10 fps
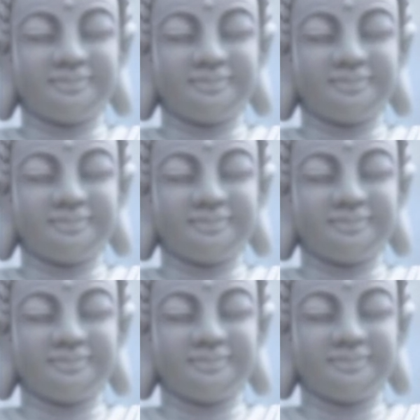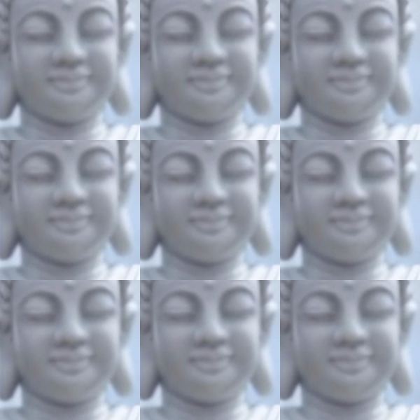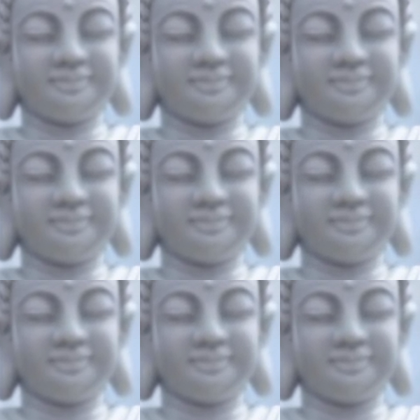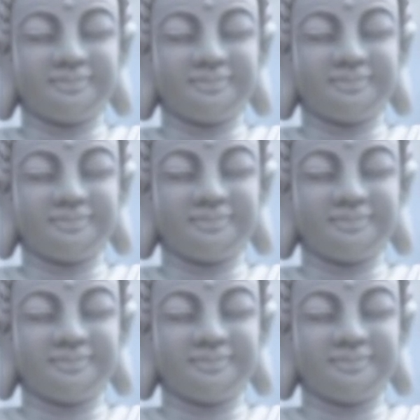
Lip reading: Nothing is said.